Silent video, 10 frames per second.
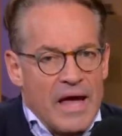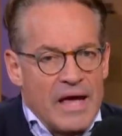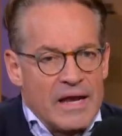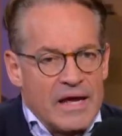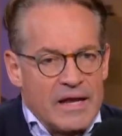
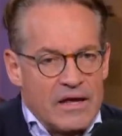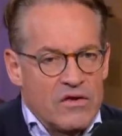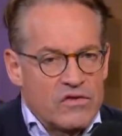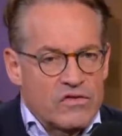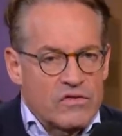And it
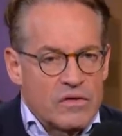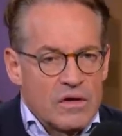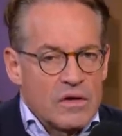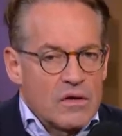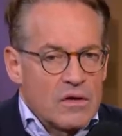is
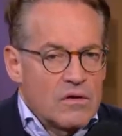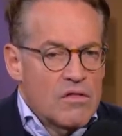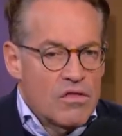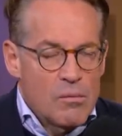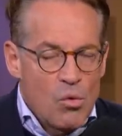
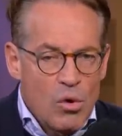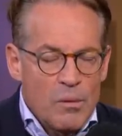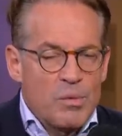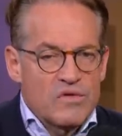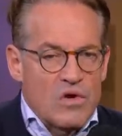the more
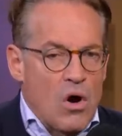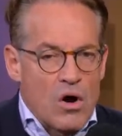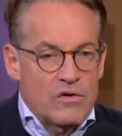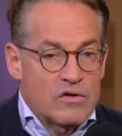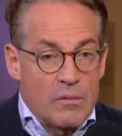
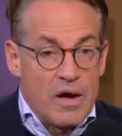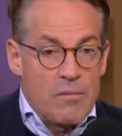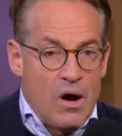bizarre, to my